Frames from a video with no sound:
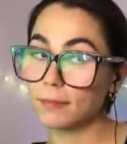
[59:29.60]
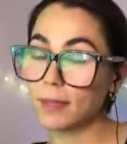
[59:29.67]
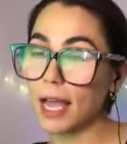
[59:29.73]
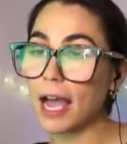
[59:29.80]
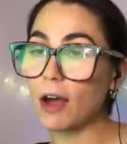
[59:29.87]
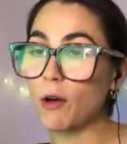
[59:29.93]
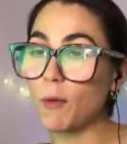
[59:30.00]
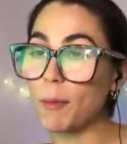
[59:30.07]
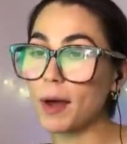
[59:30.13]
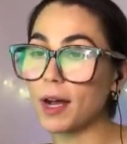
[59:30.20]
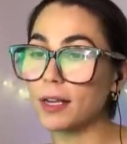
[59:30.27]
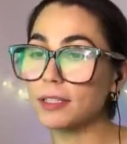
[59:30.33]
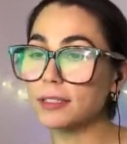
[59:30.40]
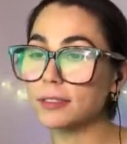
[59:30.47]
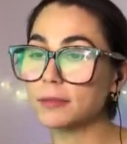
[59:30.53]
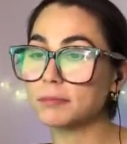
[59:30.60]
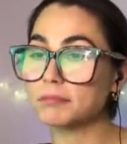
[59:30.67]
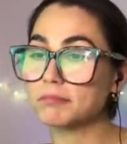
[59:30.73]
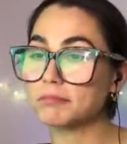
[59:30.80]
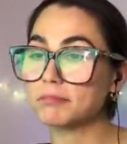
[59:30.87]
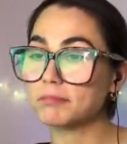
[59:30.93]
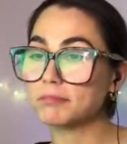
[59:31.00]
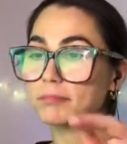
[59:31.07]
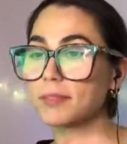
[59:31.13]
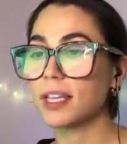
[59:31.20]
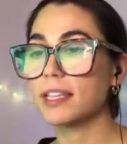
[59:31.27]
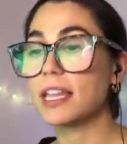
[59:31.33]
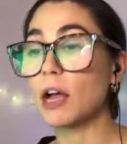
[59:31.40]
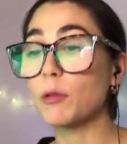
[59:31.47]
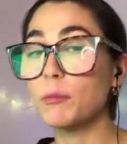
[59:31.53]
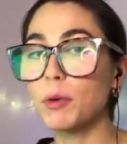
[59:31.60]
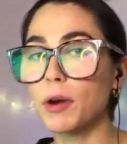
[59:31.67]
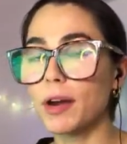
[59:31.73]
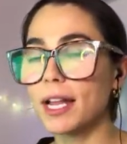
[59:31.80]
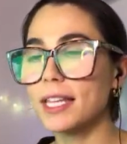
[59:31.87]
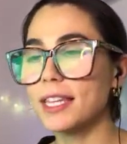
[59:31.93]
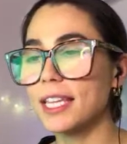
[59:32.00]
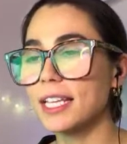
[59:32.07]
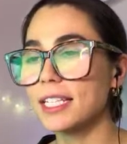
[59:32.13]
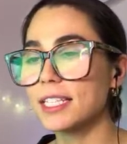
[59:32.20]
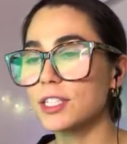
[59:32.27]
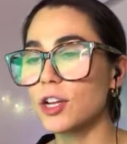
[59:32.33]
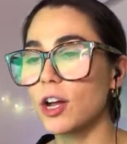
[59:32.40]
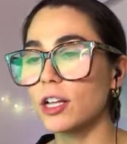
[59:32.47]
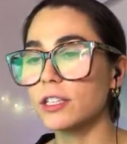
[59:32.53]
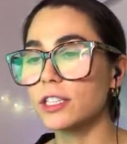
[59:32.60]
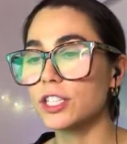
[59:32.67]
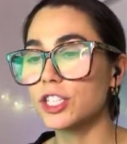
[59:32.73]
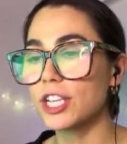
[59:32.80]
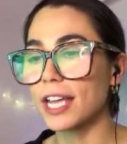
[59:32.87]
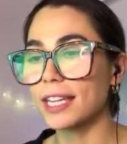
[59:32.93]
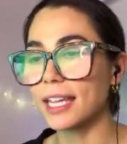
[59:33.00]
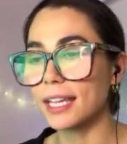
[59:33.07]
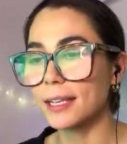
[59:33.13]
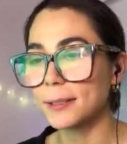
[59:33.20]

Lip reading: arrobas, down bar, I think it's called, Chanel.